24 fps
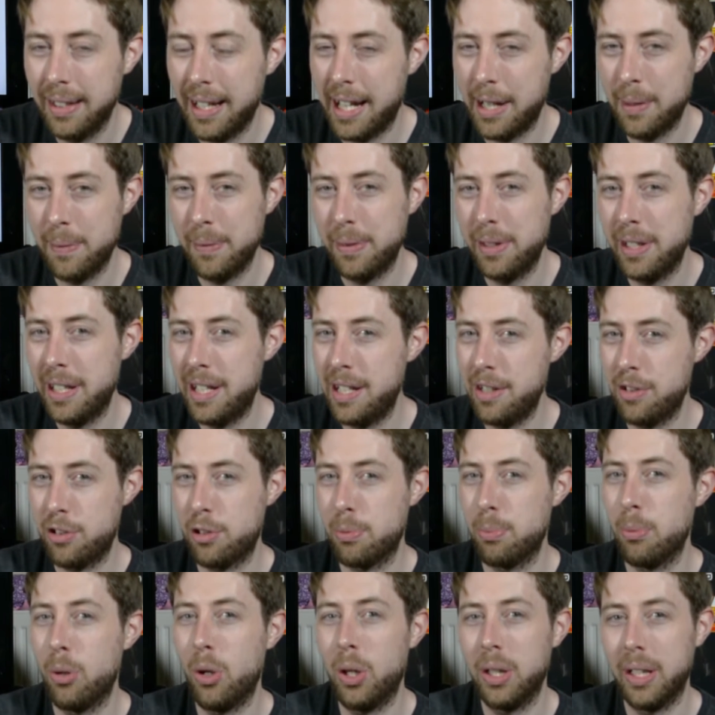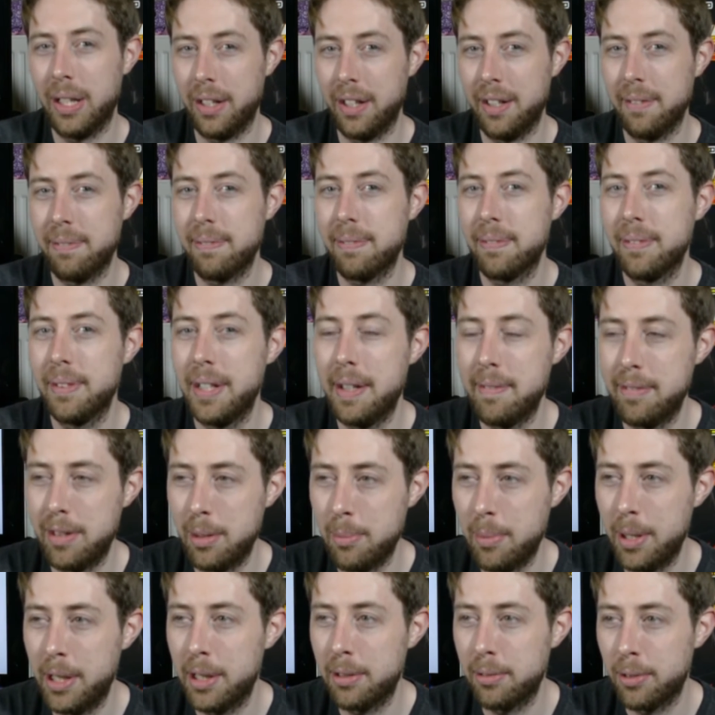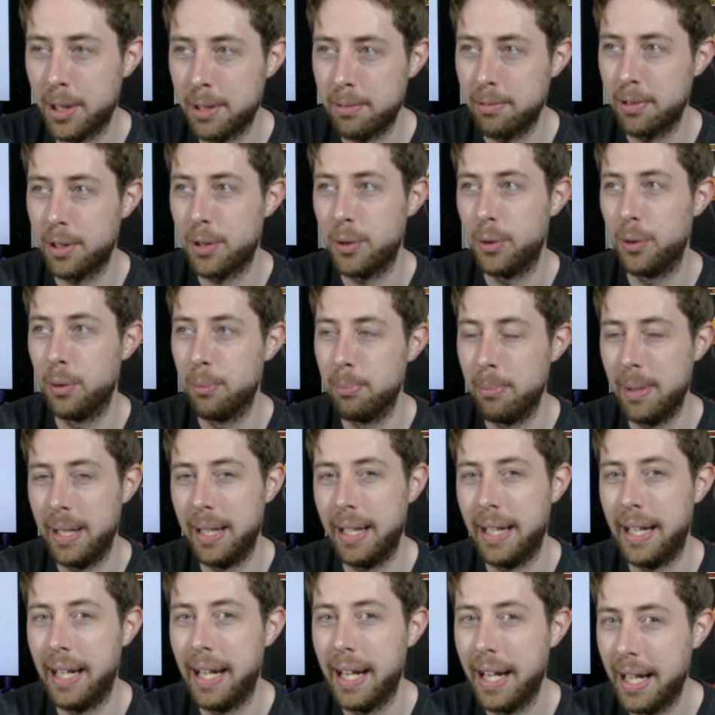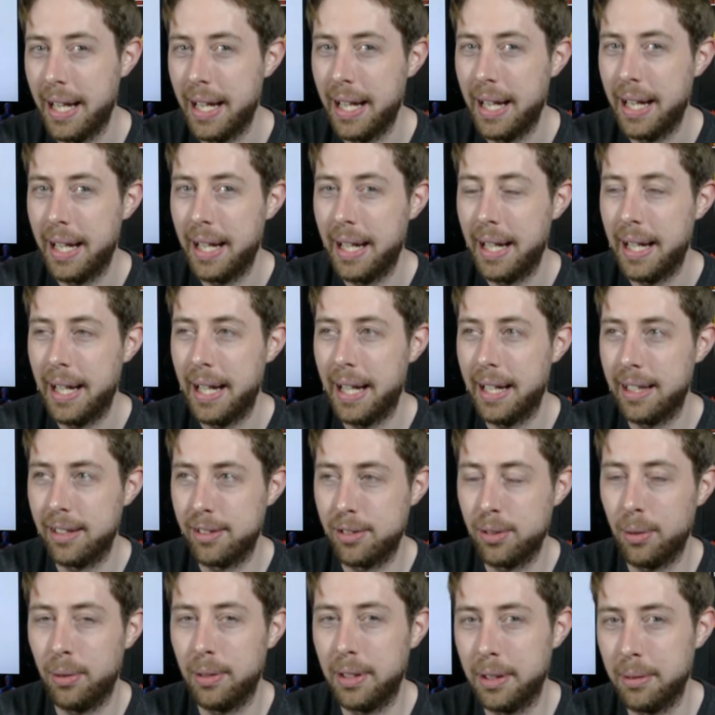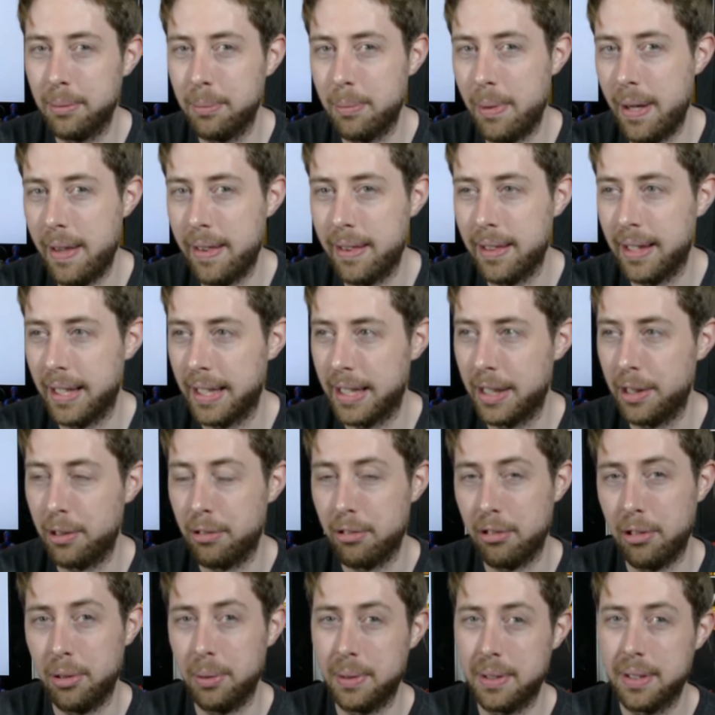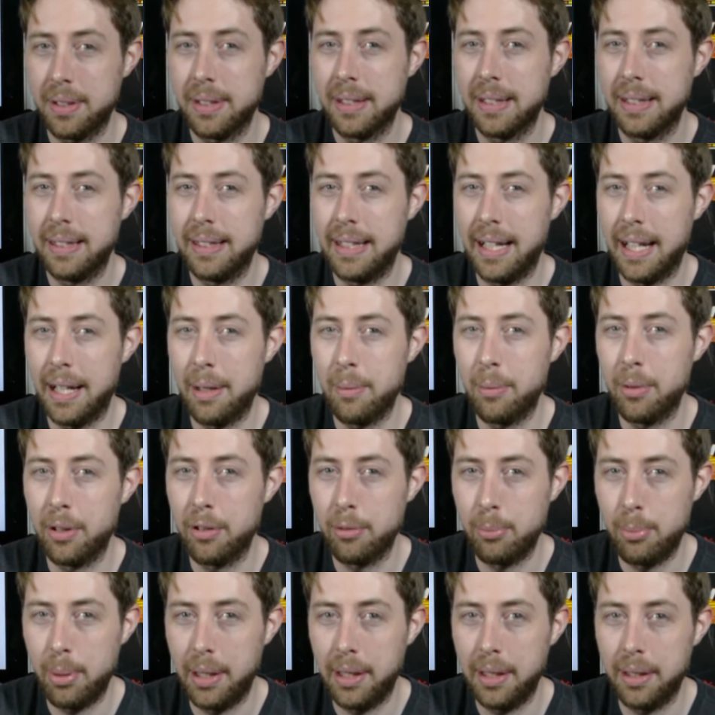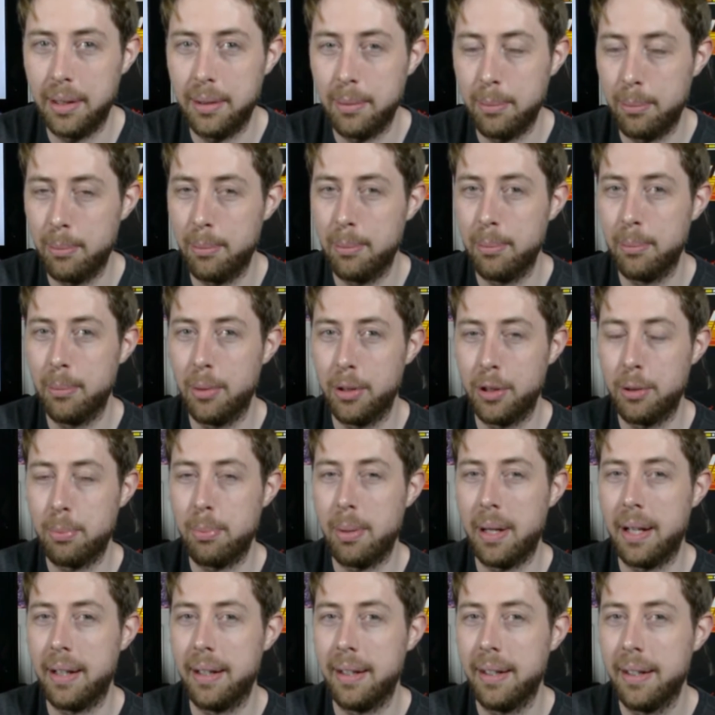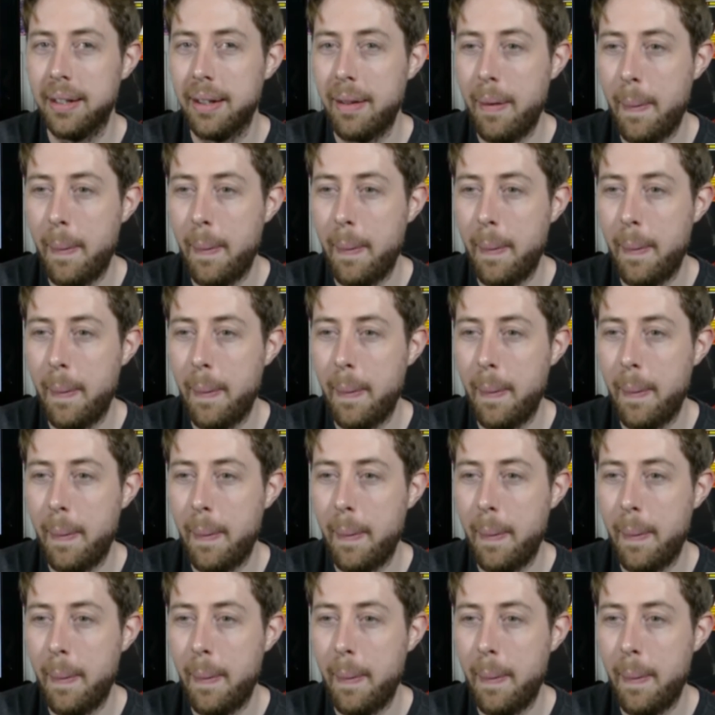I don't think he's small enough. If they made a Rocket Raccoon mini and sold it with like a Groot, that would have been much better.